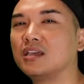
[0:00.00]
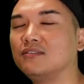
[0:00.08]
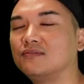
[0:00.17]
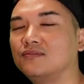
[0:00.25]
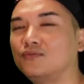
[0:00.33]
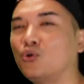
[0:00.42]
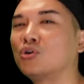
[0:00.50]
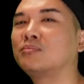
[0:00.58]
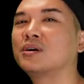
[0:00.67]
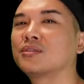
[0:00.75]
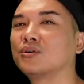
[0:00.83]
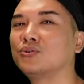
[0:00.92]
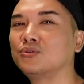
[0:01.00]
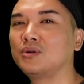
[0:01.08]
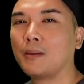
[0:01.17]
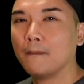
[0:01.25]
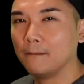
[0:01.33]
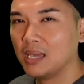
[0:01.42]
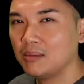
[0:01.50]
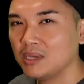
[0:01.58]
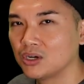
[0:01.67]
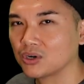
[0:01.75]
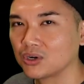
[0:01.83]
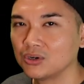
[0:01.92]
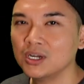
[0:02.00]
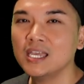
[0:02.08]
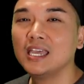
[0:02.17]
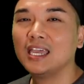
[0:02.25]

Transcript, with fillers: a four month old baby girl